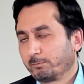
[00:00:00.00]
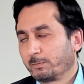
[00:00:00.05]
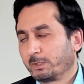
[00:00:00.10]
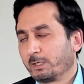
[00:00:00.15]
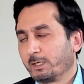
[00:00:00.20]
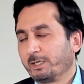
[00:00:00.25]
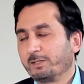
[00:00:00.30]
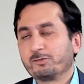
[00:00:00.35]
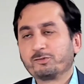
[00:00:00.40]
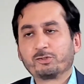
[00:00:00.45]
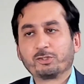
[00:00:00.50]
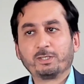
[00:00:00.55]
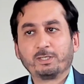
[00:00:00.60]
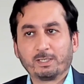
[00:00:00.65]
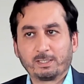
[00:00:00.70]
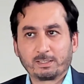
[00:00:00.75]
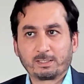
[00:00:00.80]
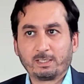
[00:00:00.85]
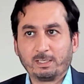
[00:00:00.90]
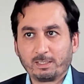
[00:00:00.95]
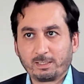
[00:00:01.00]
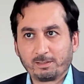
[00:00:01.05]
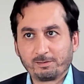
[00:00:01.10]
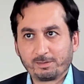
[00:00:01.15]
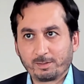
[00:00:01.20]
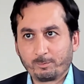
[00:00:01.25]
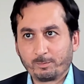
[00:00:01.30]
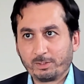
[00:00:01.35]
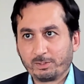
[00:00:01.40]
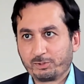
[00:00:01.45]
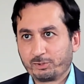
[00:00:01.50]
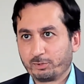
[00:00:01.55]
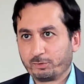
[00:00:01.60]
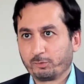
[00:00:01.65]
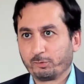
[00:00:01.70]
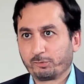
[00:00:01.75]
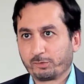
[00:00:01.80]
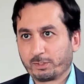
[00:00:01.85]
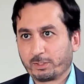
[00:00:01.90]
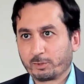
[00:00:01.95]
history and clinical examination to
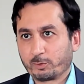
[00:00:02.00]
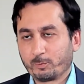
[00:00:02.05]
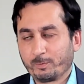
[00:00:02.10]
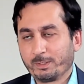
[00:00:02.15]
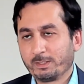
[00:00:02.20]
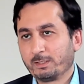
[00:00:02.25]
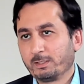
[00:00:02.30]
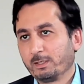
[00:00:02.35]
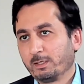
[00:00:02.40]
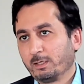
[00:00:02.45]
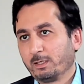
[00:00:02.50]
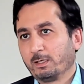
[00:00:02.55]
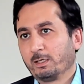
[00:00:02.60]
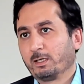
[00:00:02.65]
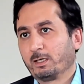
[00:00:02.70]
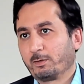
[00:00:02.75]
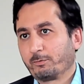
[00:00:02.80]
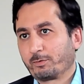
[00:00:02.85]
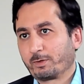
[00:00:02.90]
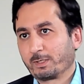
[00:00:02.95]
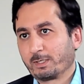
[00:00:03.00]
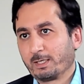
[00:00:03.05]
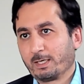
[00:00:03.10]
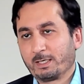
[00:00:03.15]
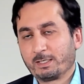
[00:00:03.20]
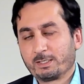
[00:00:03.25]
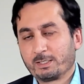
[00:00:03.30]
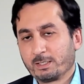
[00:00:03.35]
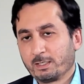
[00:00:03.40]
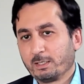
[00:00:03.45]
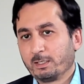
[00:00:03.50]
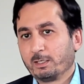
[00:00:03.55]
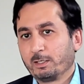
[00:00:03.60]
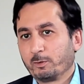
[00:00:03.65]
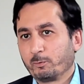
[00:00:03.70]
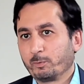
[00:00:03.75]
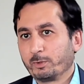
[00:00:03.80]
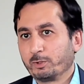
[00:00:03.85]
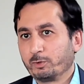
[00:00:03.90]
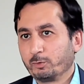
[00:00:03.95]
start with. After that,
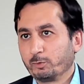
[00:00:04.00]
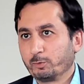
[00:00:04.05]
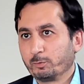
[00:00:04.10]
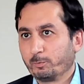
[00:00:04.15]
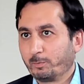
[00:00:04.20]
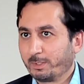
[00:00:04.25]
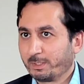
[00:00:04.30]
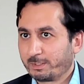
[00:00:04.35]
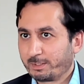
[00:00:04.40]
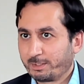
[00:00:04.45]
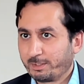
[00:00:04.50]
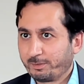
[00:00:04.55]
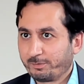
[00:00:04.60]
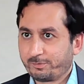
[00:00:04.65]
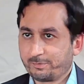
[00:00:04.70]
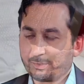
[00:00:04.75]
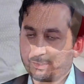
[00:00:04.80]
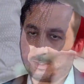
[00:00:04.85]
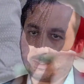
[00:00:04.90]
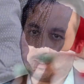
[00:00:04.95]
we do blood test.